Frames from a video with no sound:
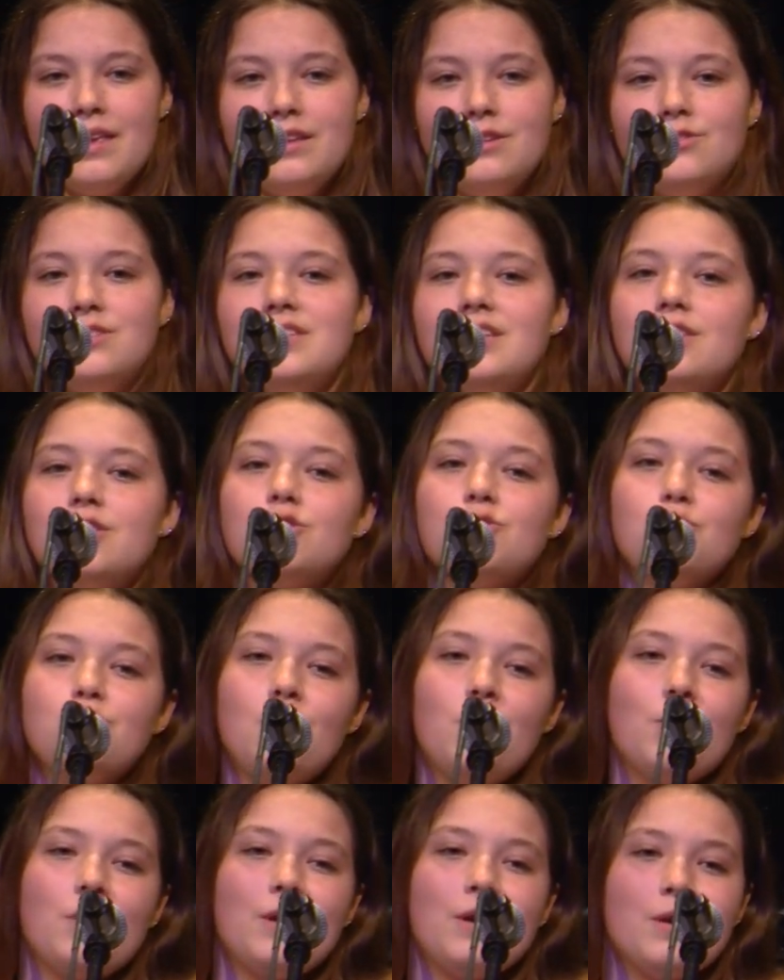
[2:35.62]
You see, this
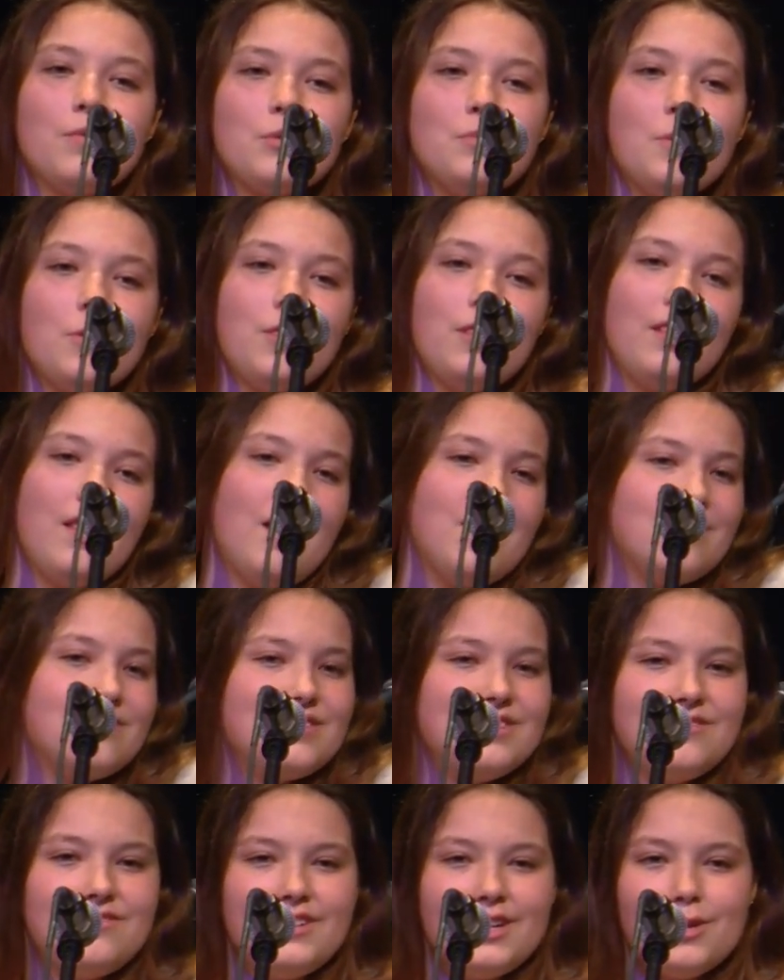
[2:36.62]
war with both love
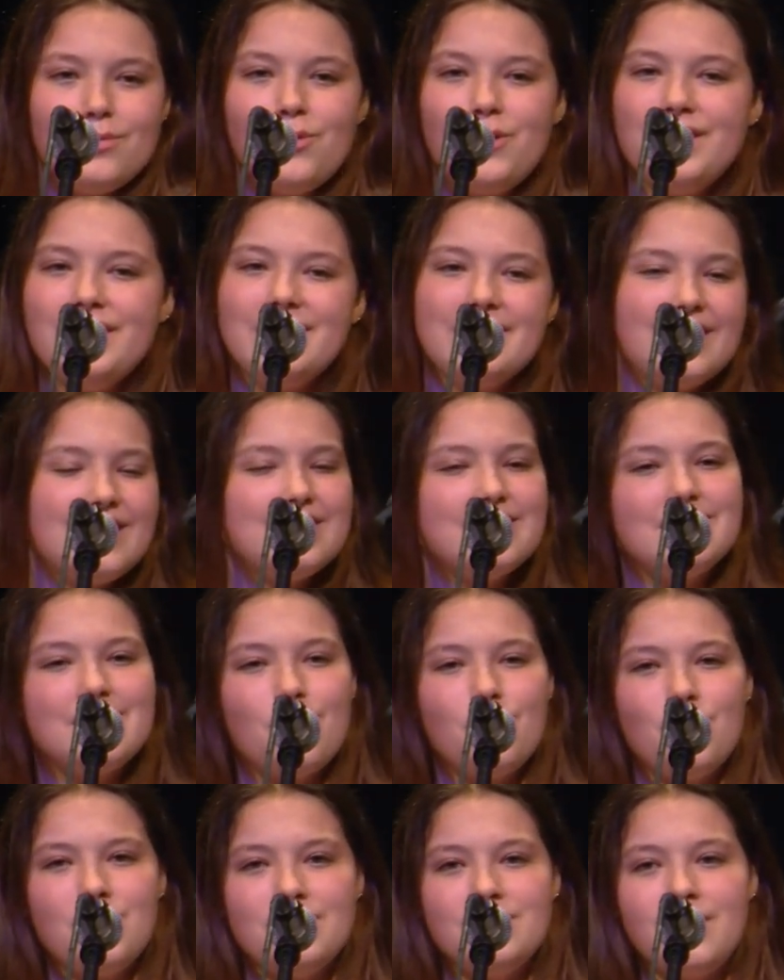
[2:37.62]
and fear pointing guns
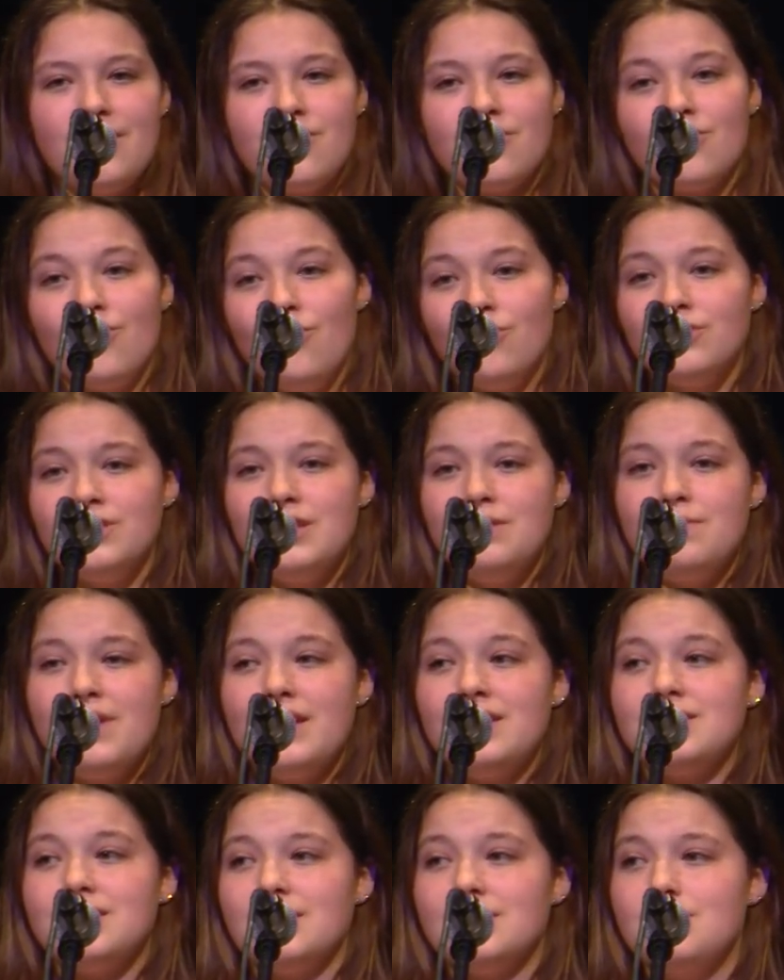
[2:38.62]
at one another only
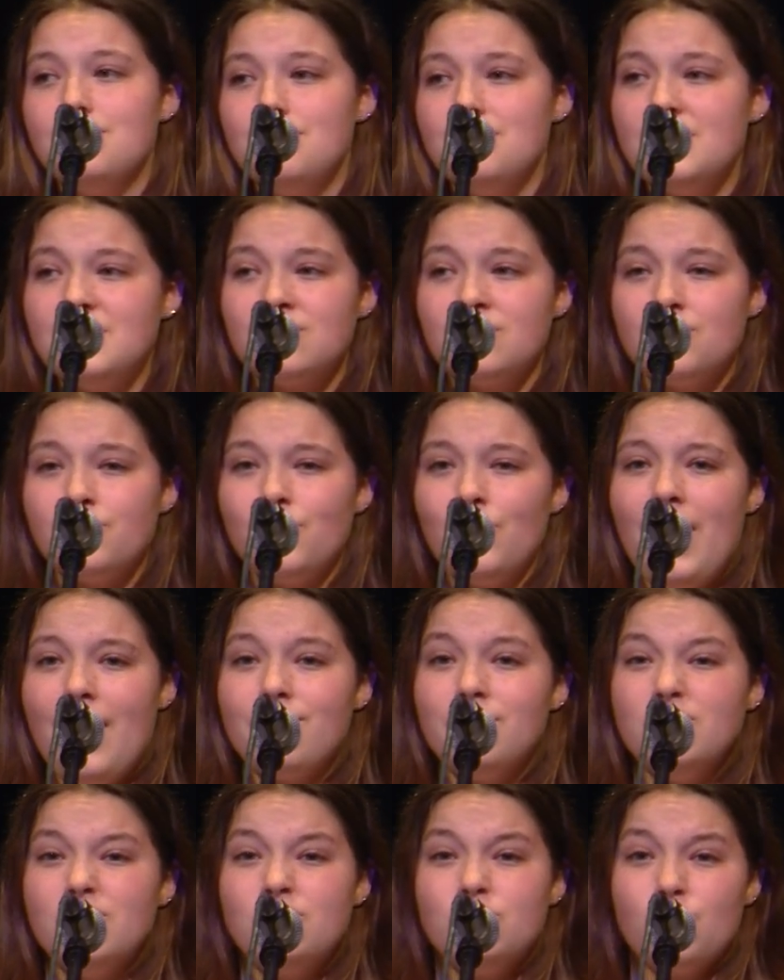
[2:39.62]
makes us miserable.
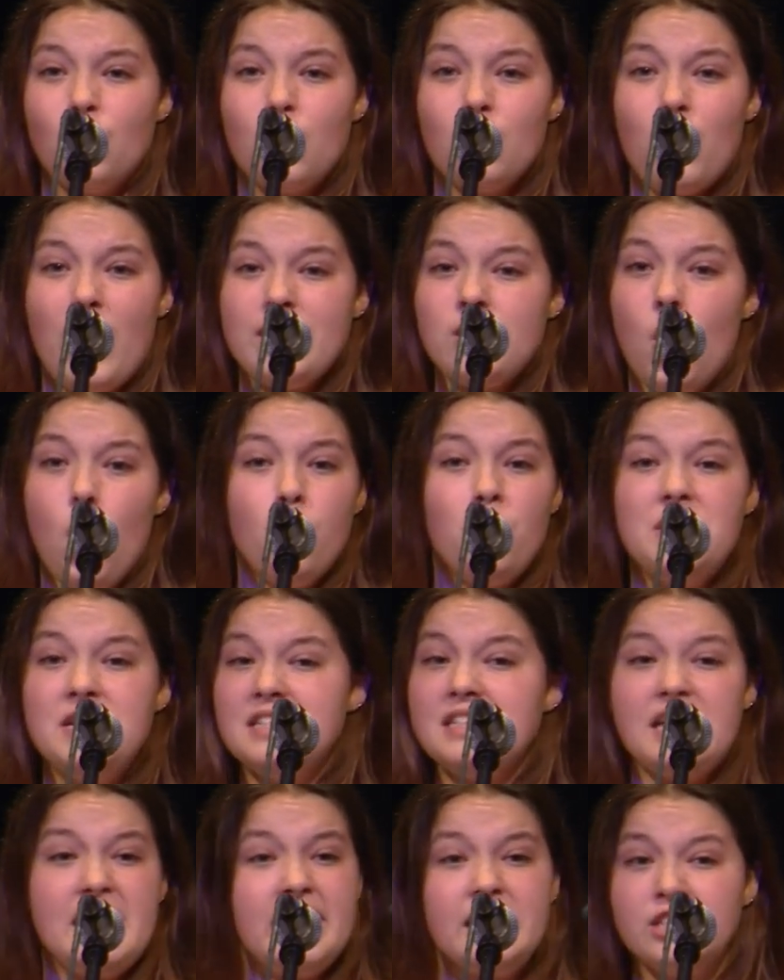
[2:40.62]
Having the door wide open
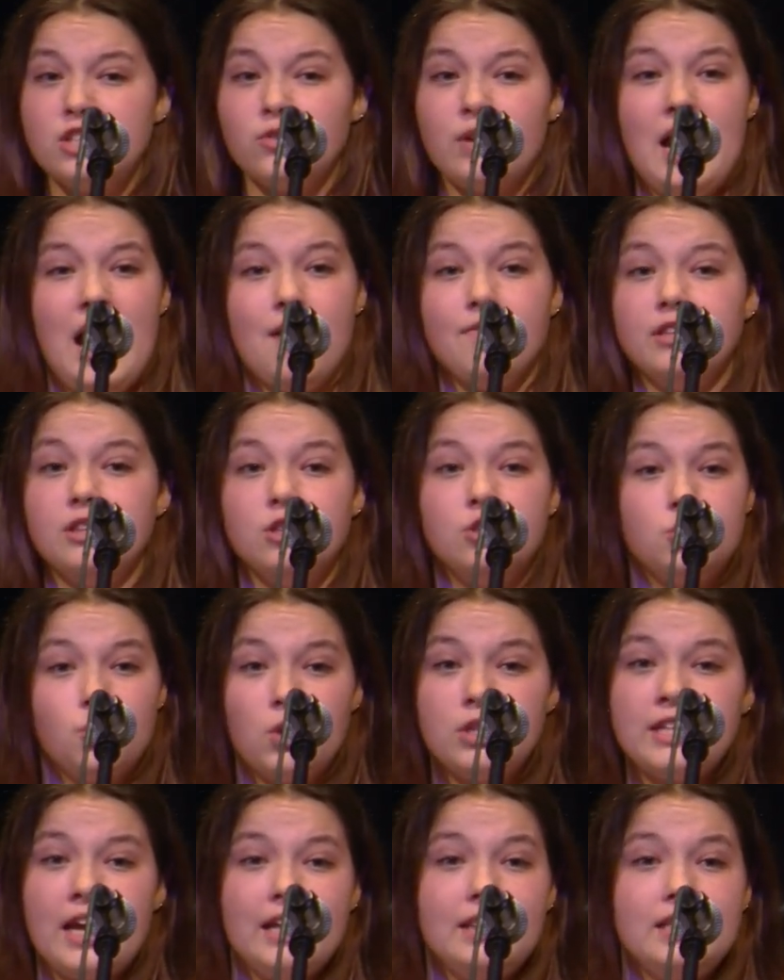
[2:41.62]
is ignorant. Having the
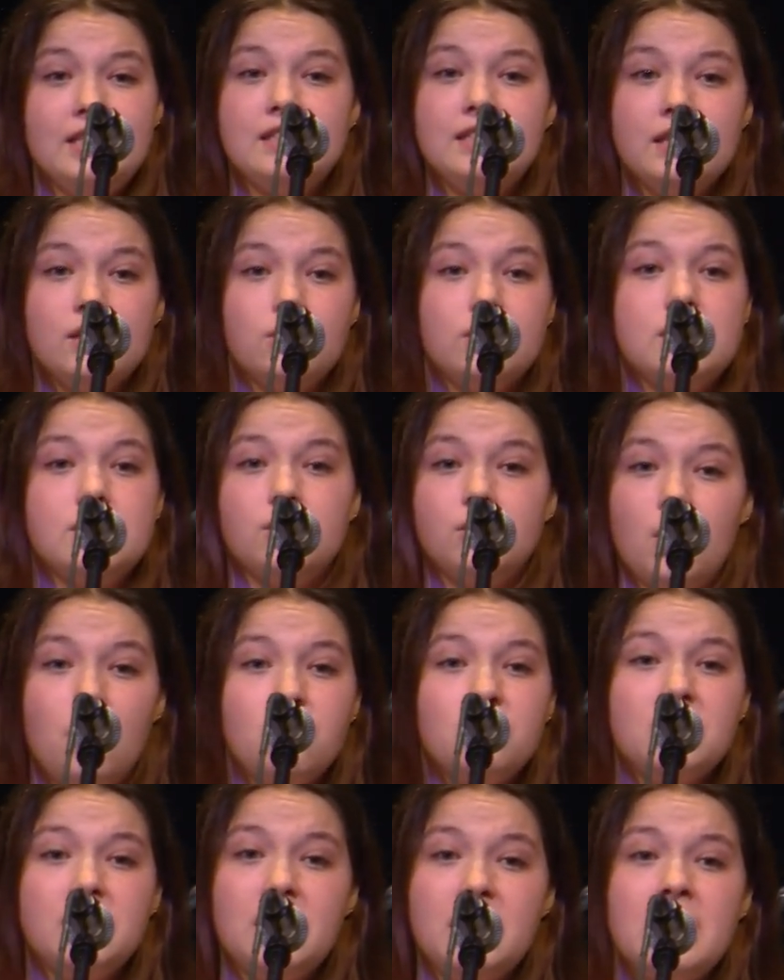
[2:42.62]
door tightly sealed is
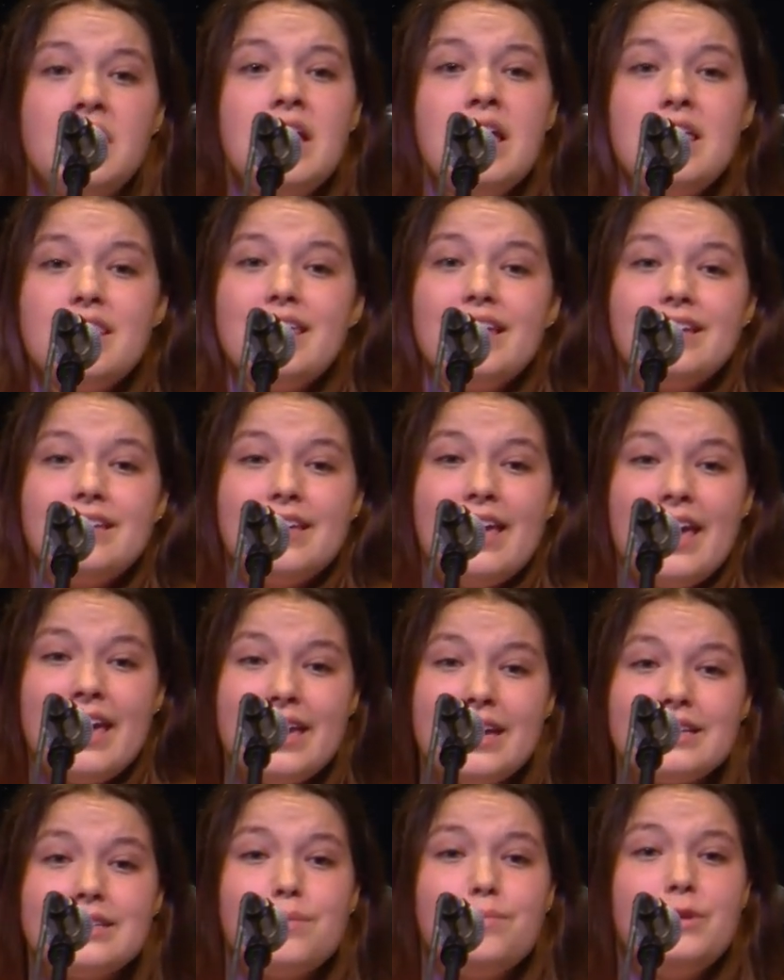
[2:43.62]
lonely. They
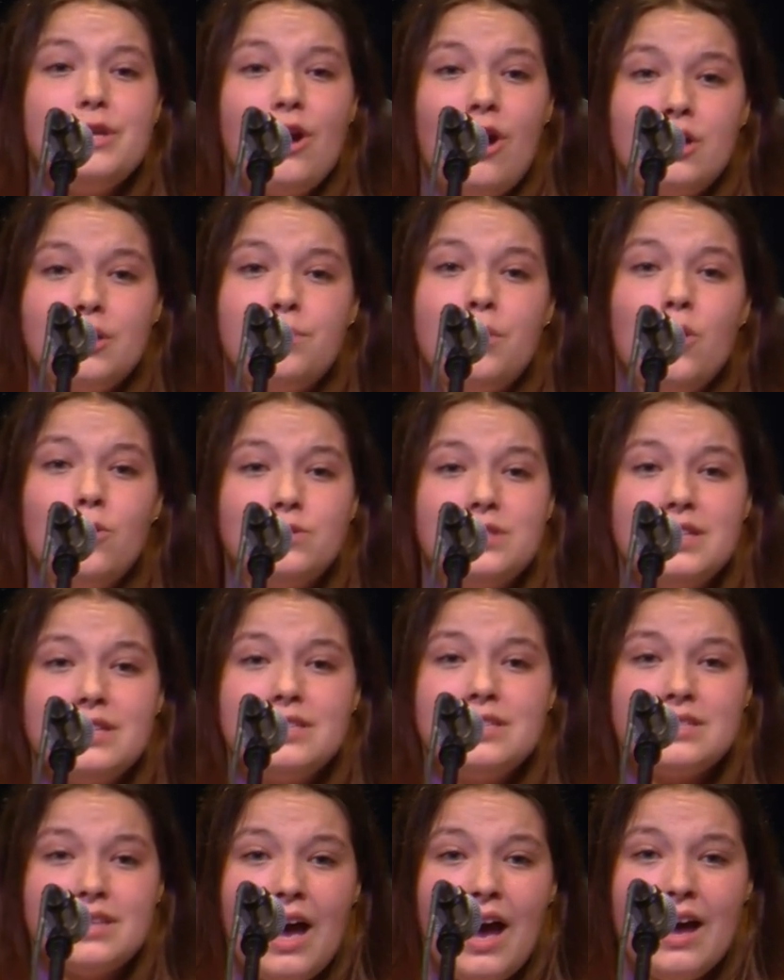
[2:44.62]
can't be on
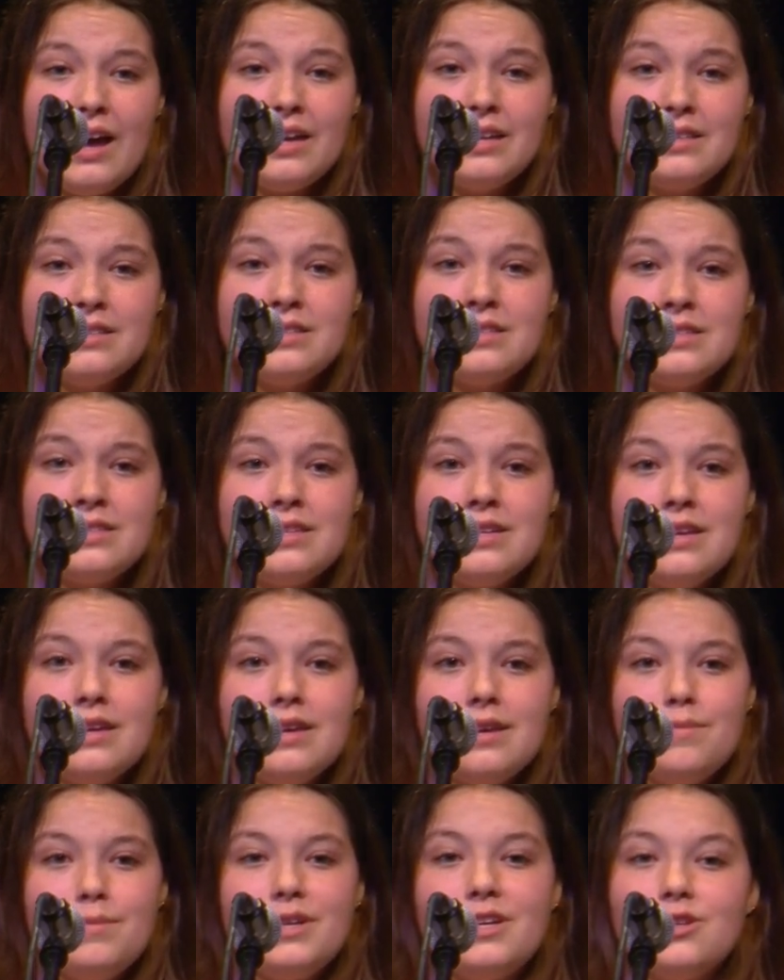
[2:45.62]
opposing sides,
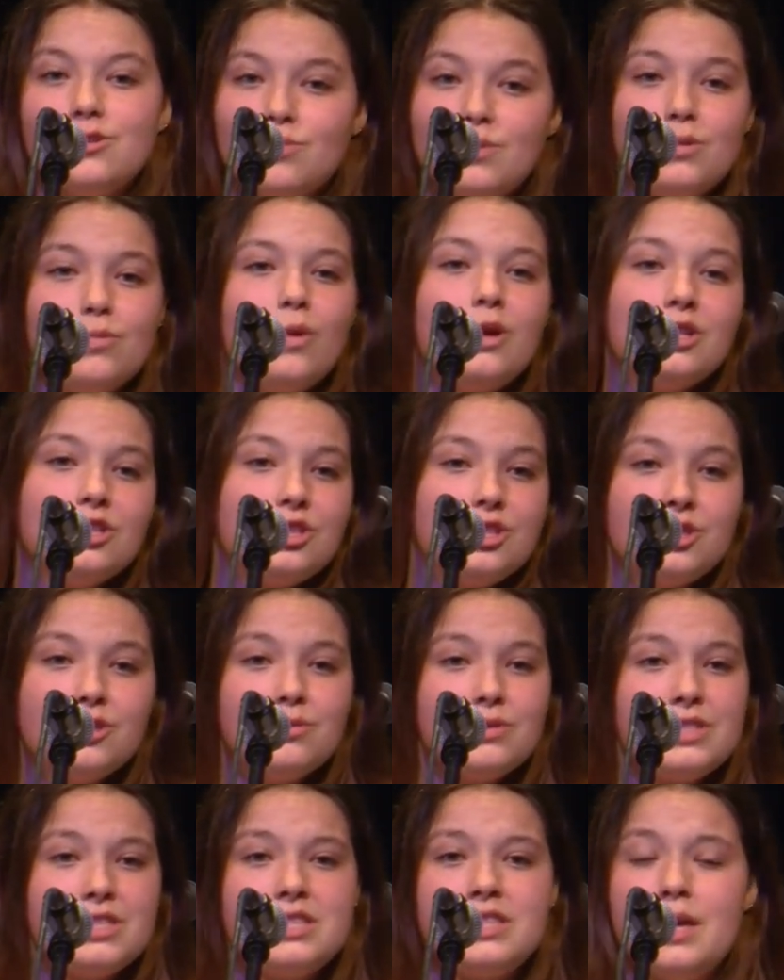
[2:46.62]
because when one
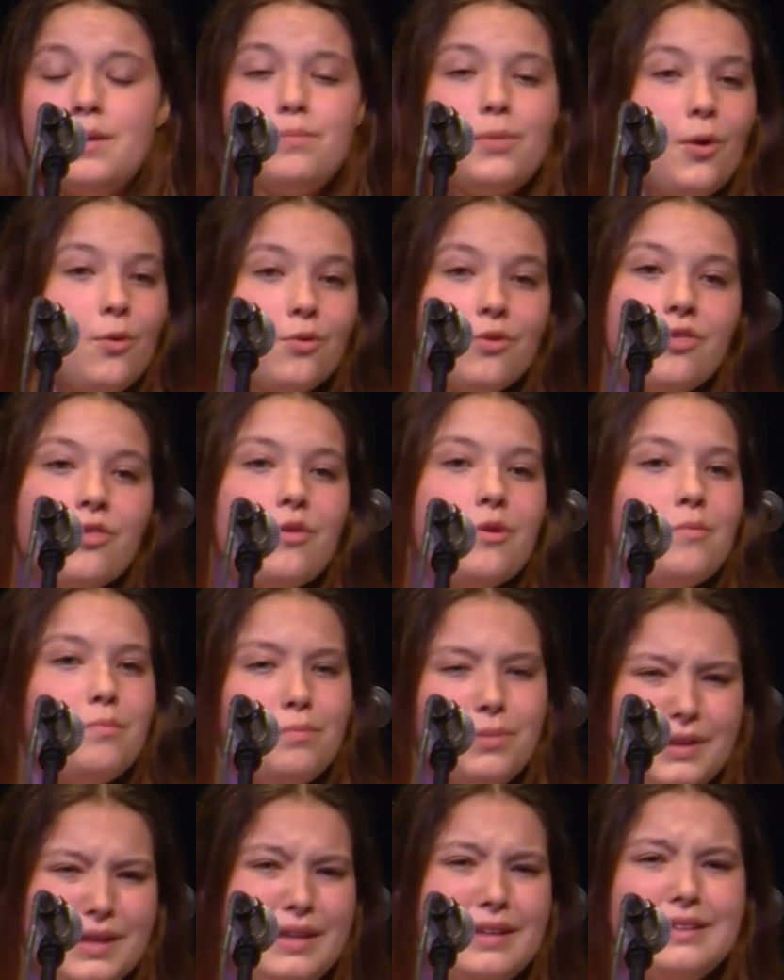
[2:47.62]
shoots, they both
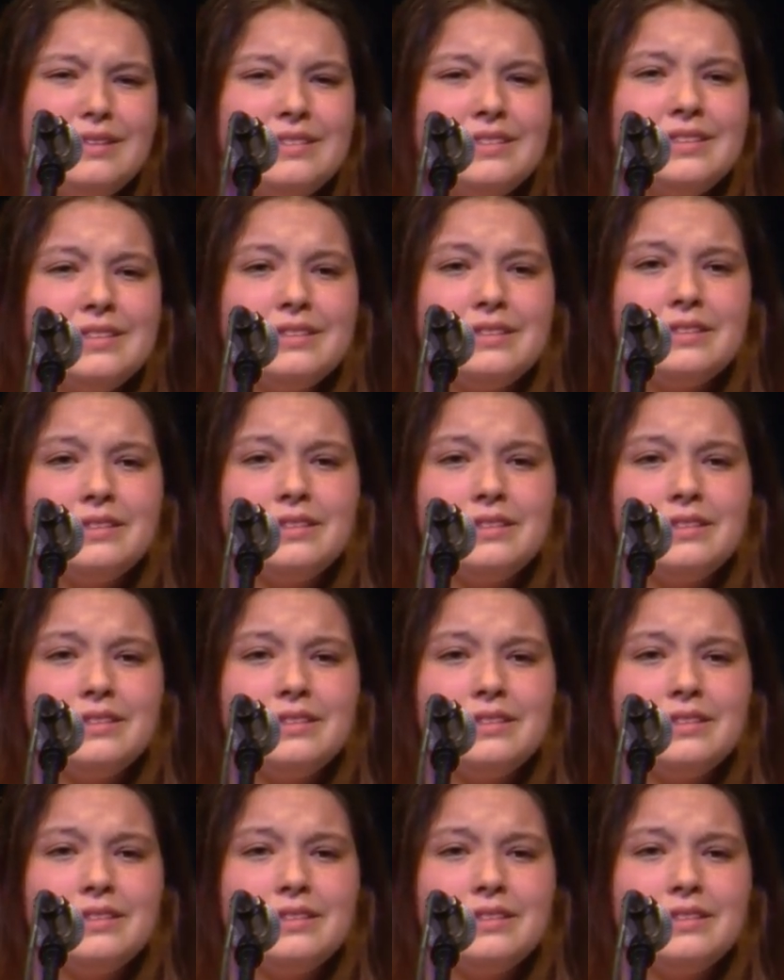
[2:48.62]
bleed.